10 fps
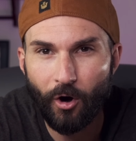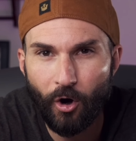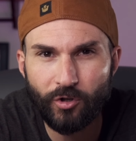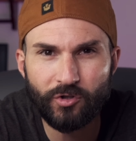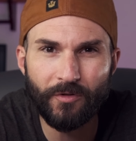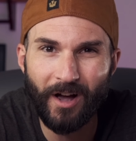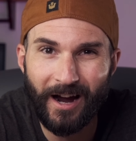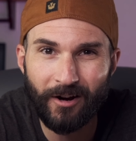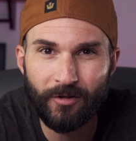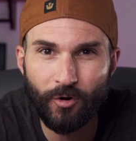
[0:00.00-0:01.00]
Also, the
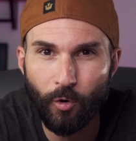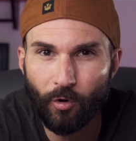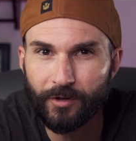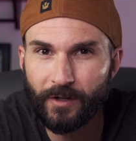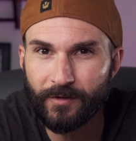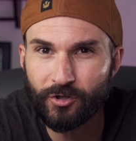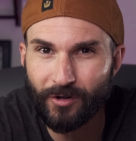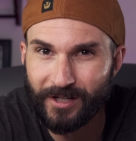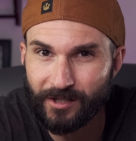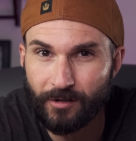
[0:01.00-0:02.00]
higher the quality of the
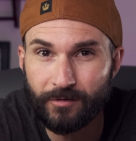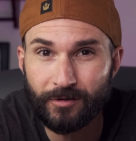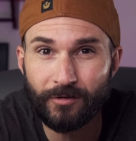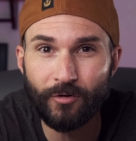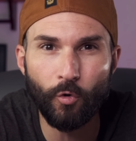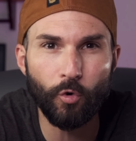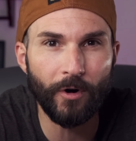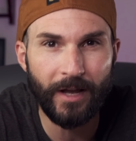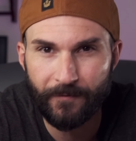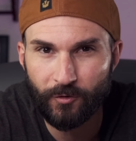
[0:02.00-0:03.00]
transducer or
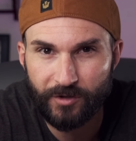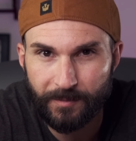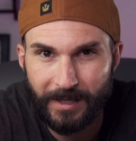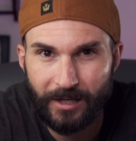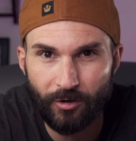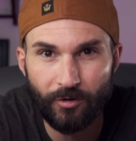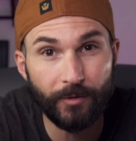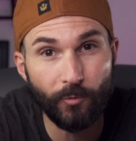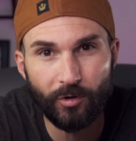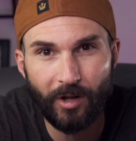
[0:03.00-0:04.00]
headphone speaker, the
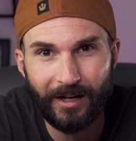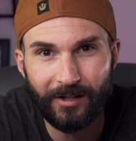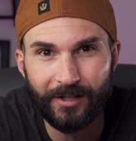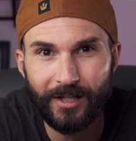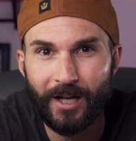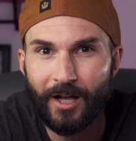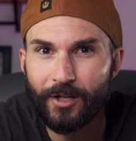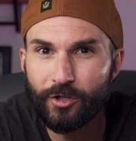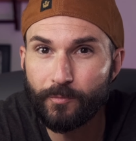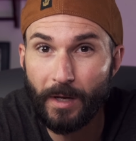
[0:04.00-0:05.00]
more likely
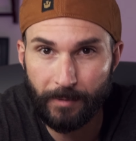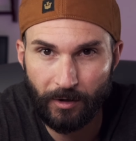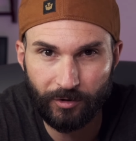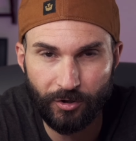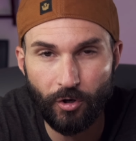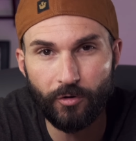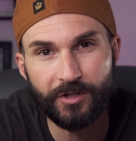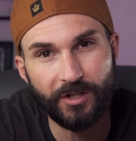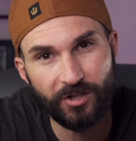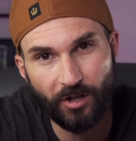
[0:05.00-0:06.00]
you may be able to
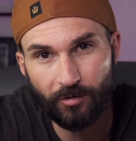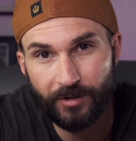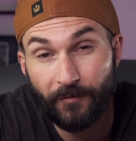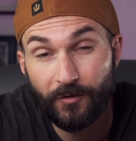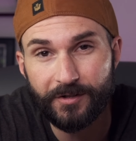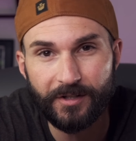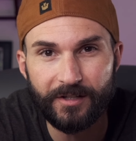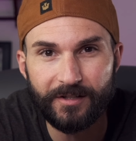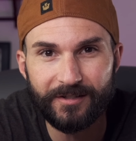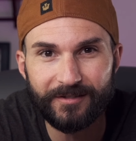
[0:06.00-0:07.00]
notice the subtle
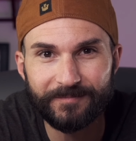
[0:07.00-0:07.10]
differences.